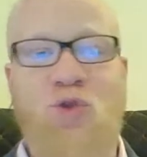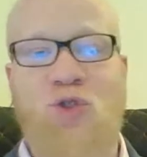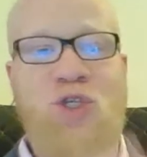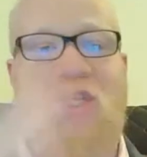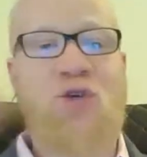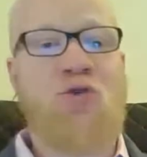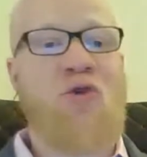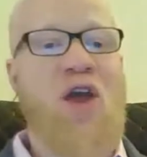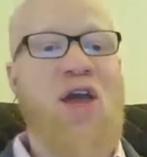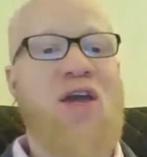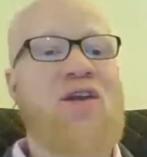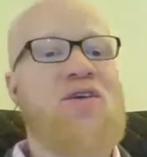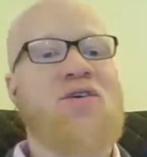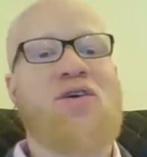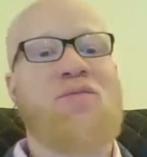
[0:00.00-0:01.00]
You're seeing
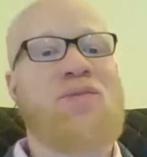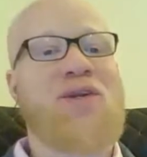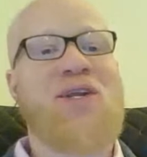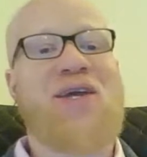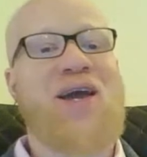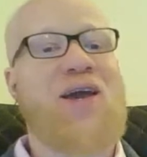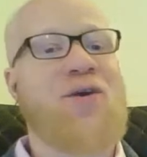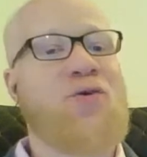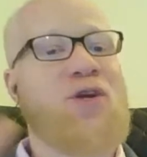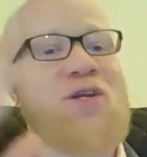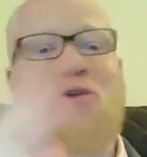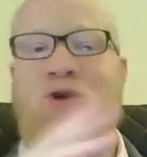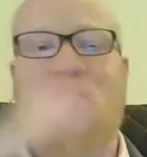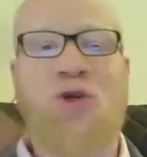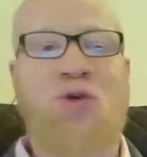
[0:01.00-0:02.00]
red. You're completely angry.
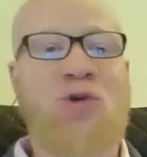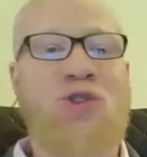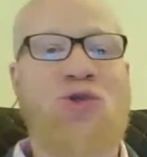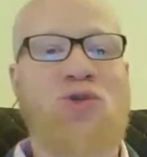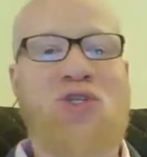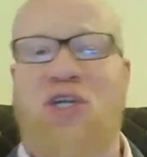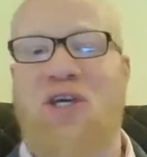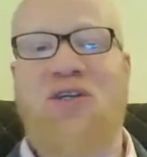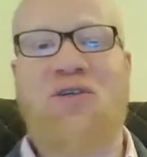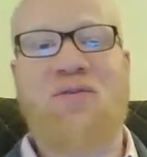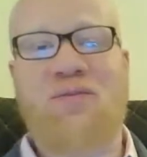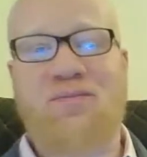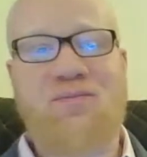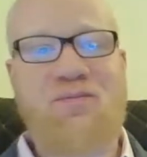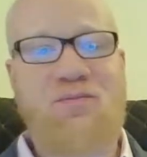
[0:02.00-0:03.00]
You don't know what you
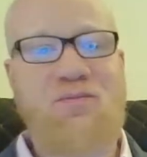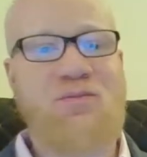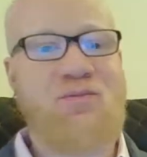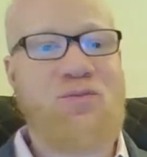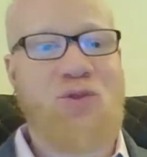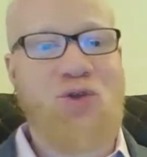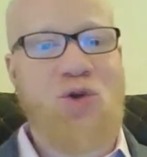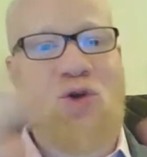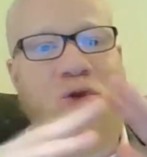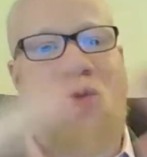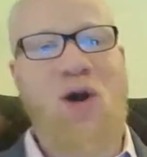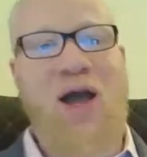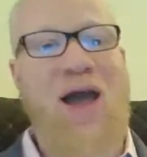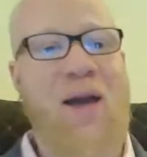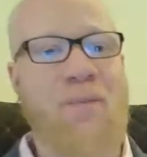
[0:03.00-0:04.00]
did. You don't know
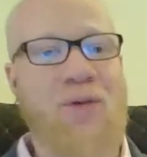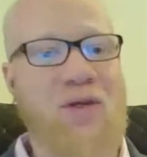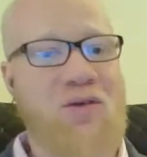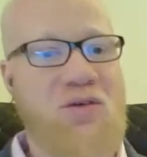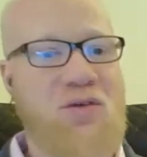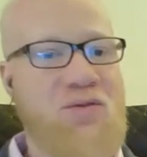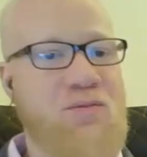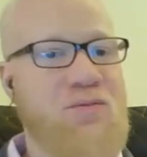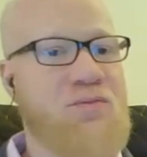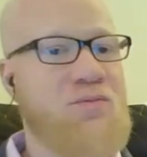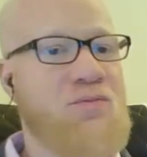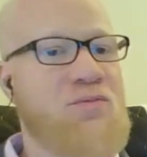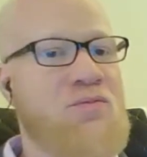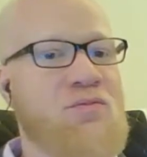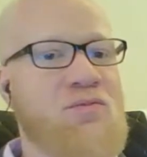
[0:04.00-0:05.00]
what happened.
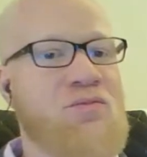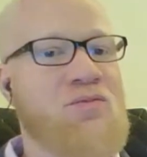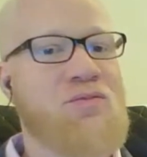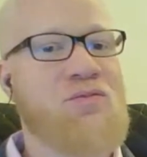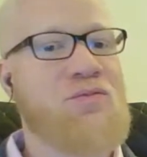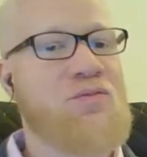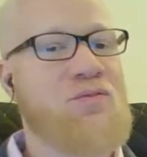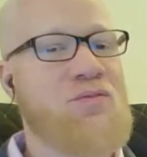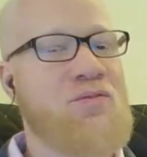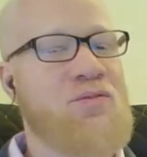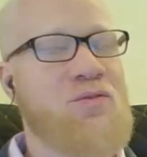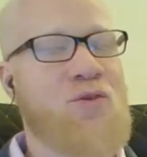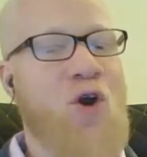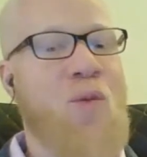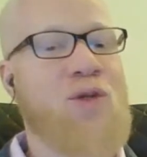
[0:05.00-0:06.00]

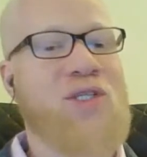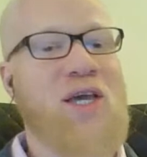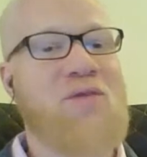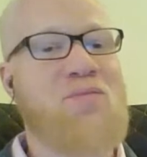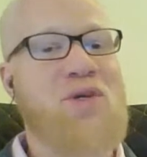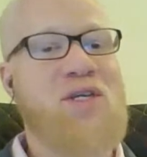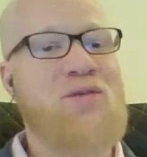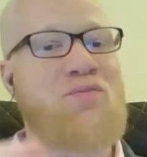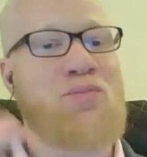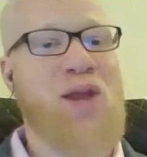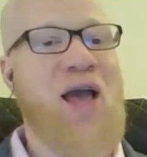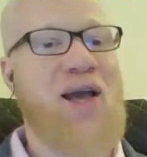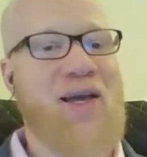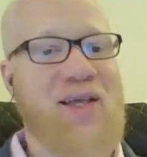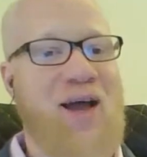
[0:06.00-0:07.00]
Almost like being
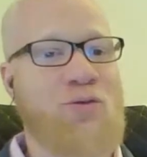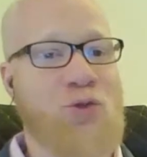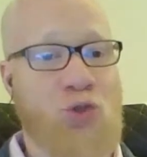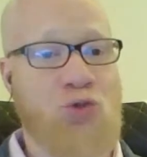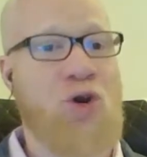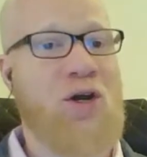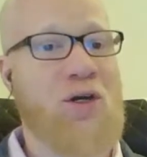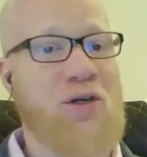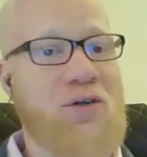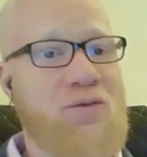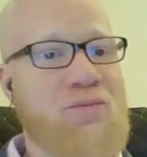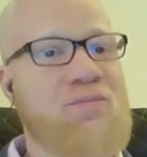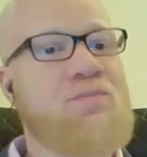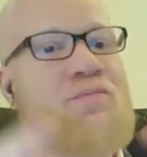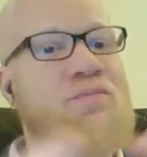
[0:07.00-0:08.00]
blackout drunk.